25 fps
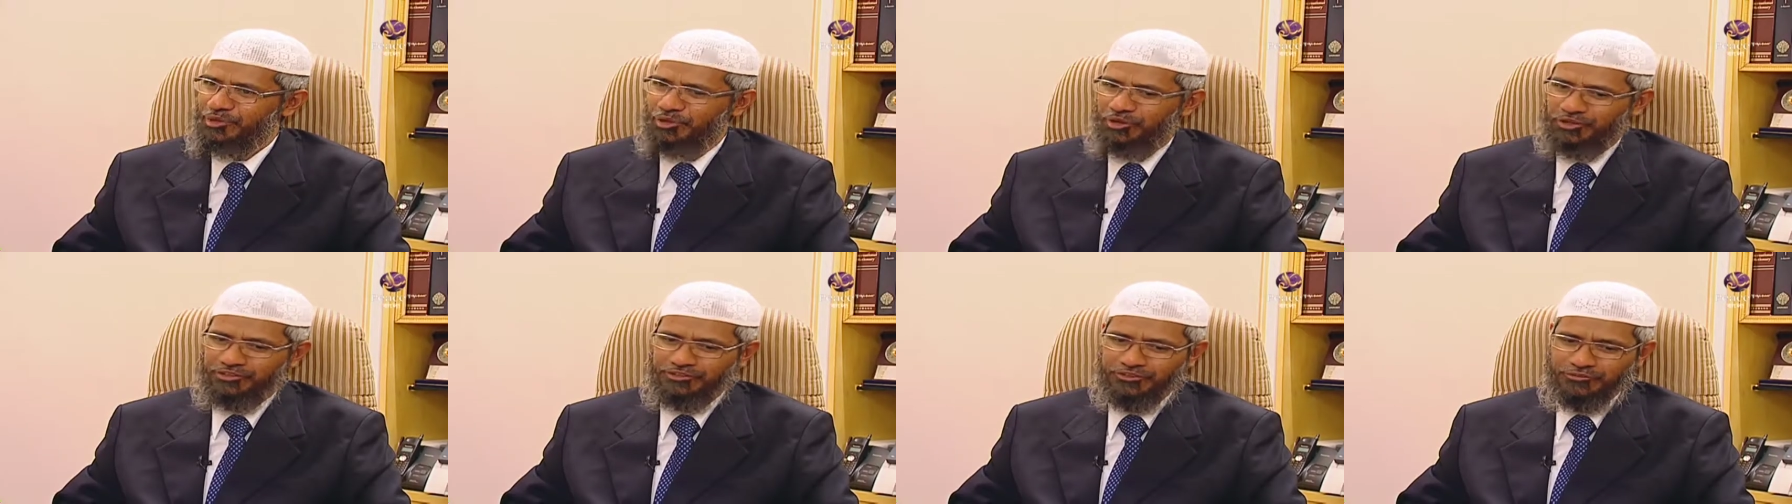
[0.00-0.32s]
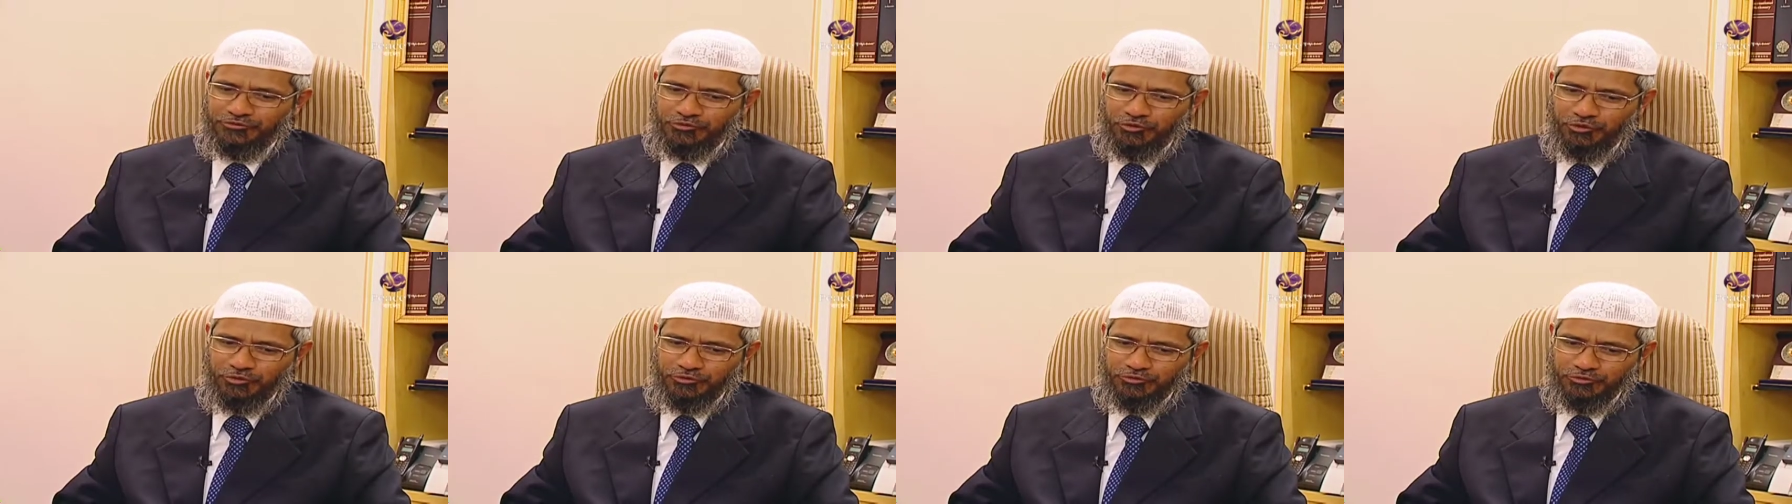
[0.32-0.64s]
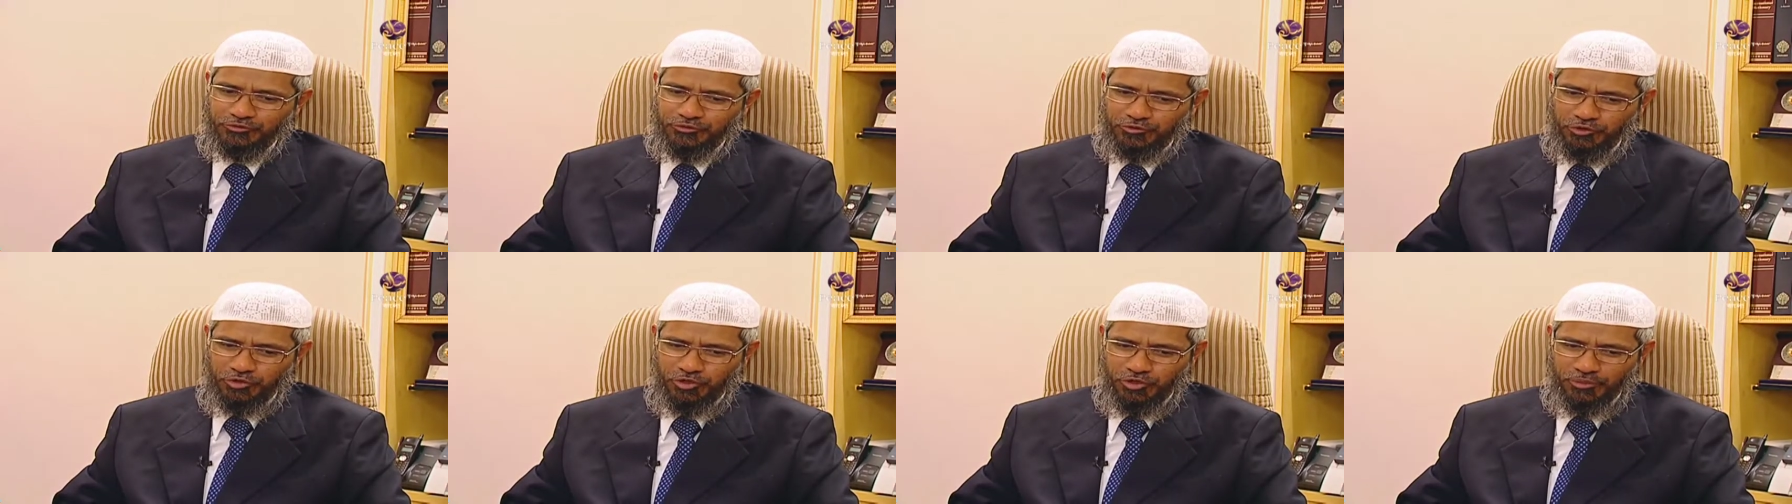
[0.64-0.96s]
Because if
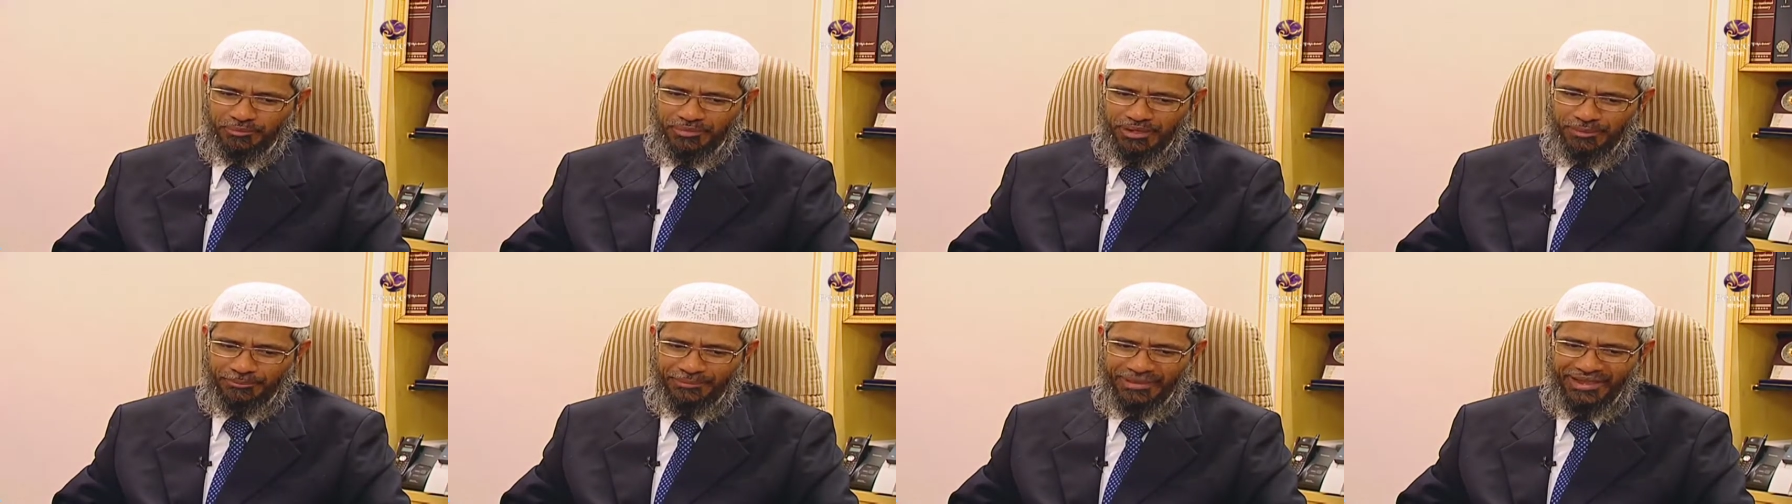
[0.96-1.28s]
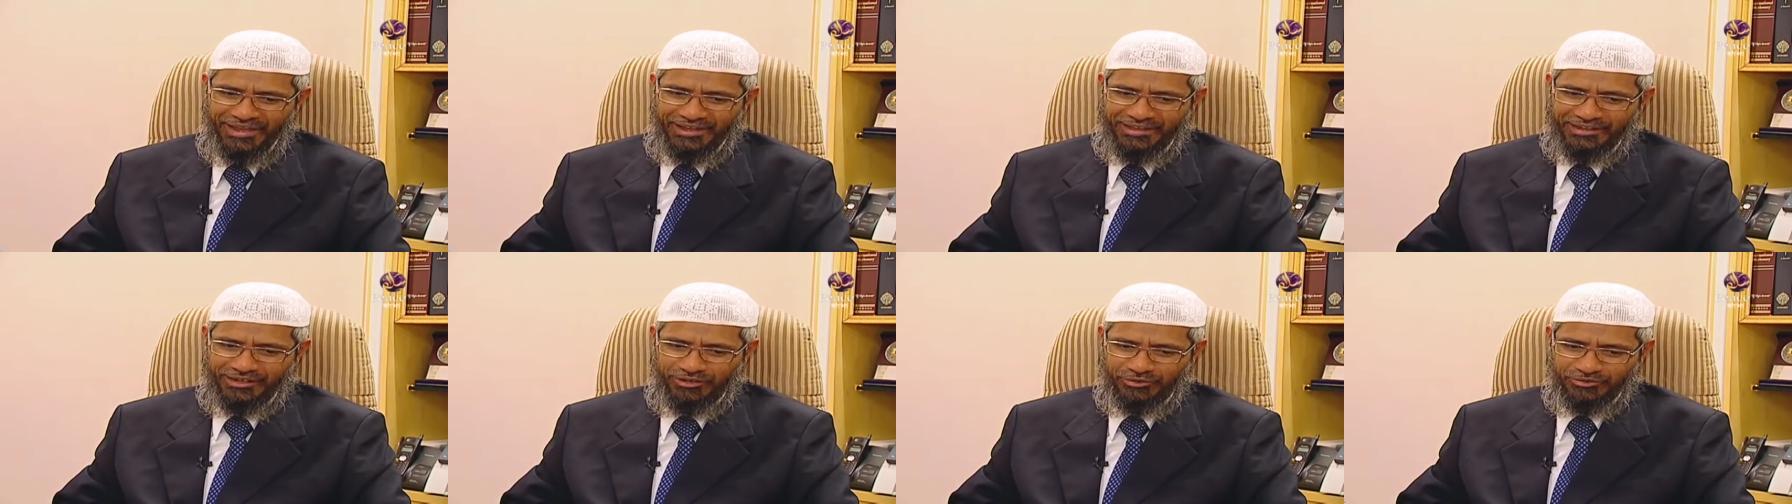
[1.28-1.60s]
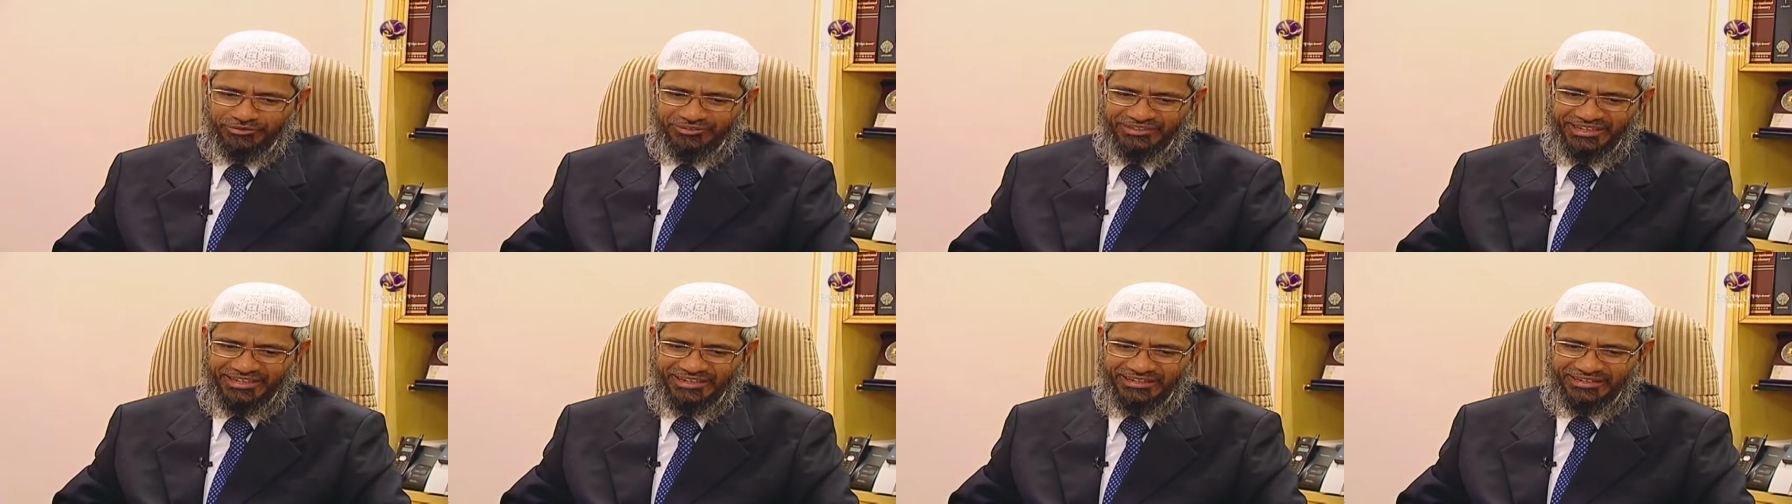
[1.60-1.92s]
those who know my
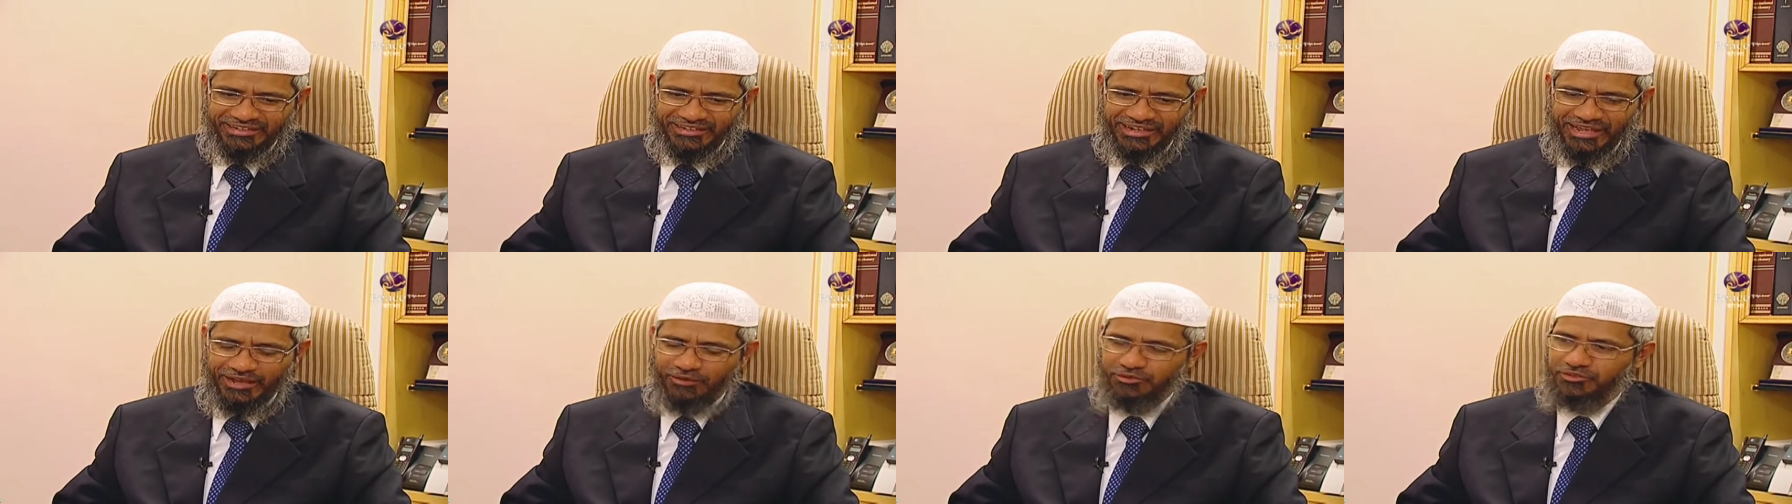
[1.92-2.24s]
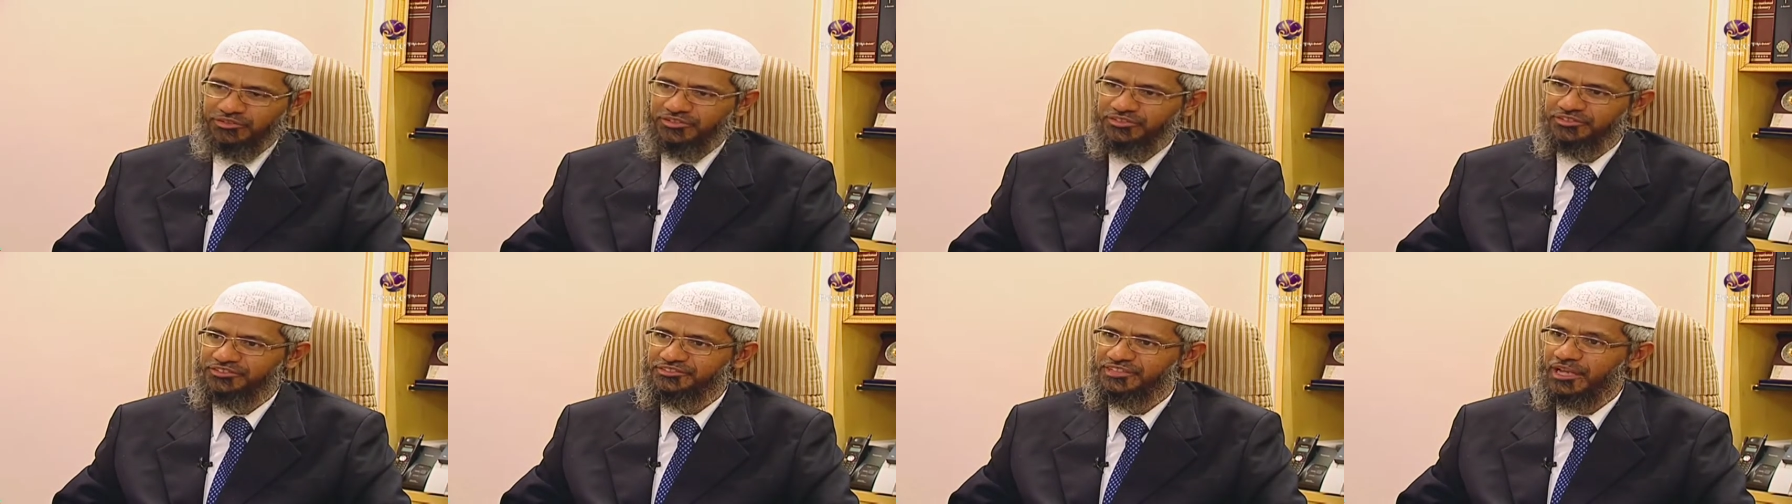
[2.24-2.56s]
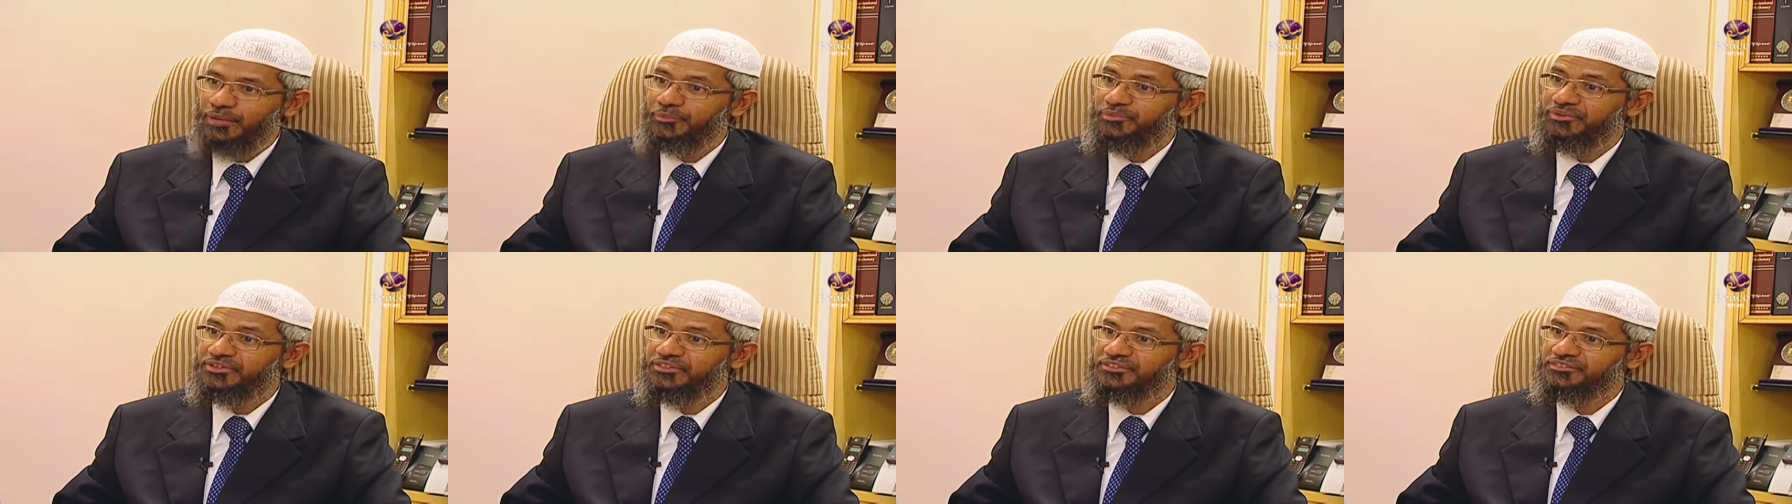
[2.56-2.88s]
background, that I was a
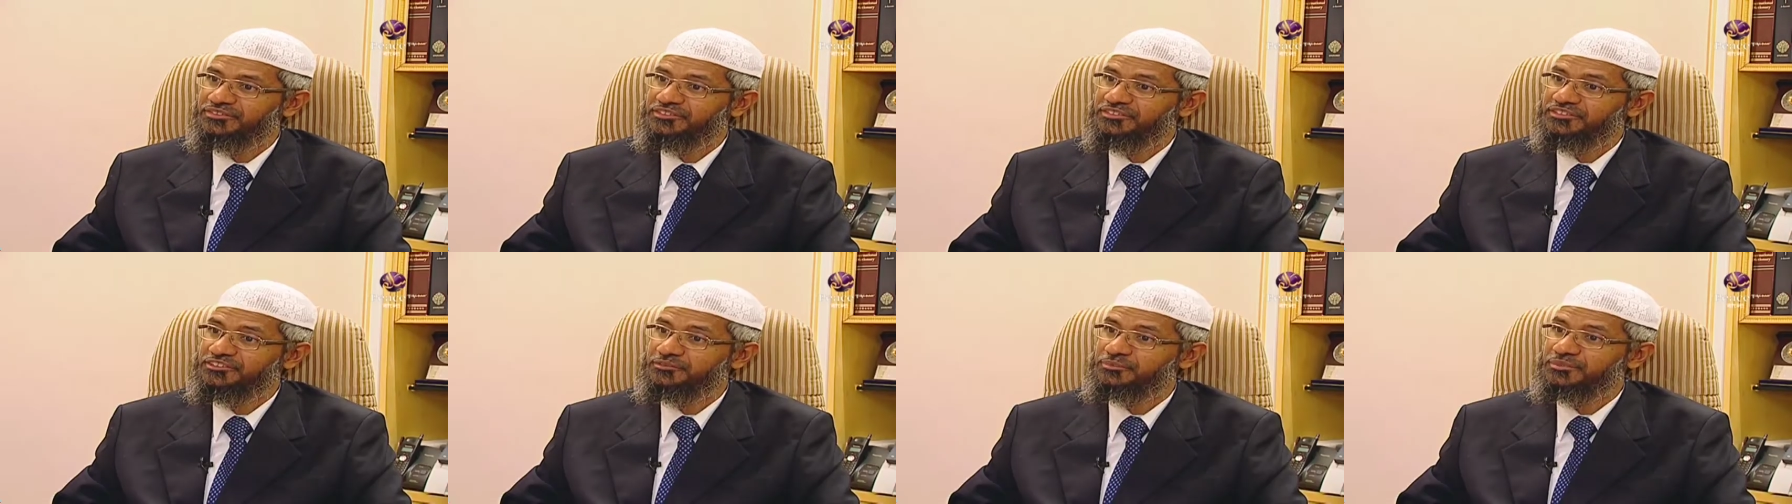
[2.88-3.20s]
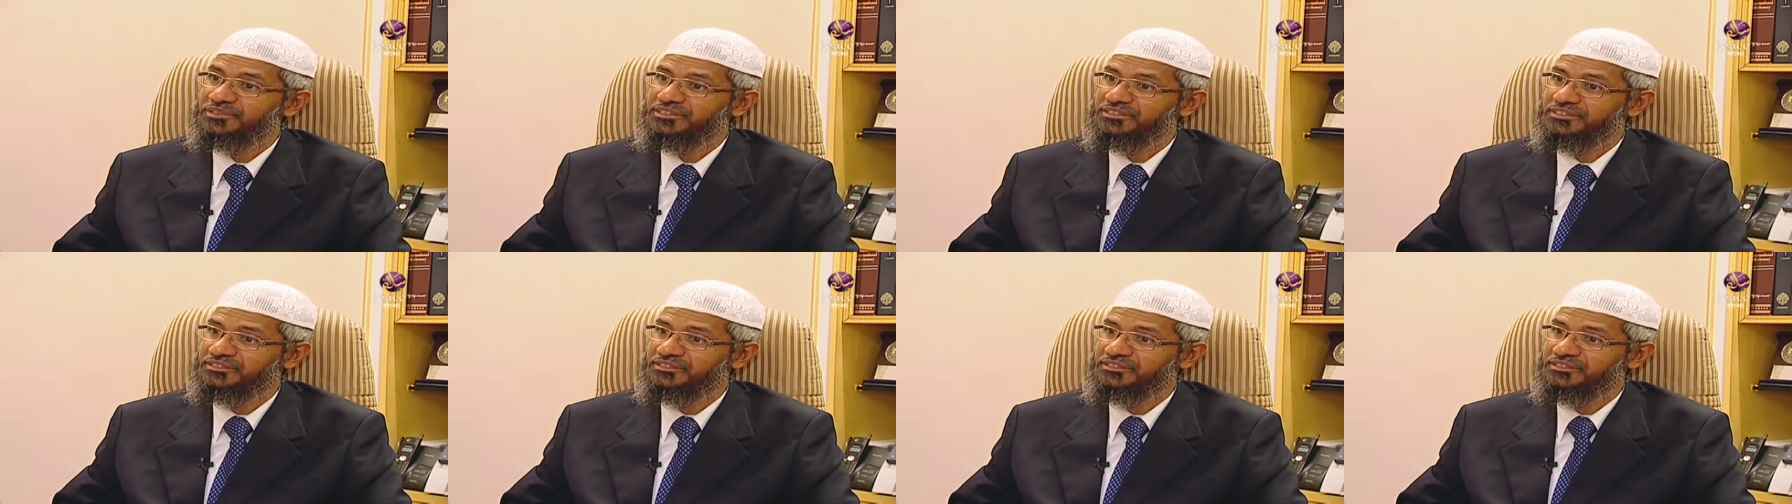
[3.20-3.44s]
stammerer since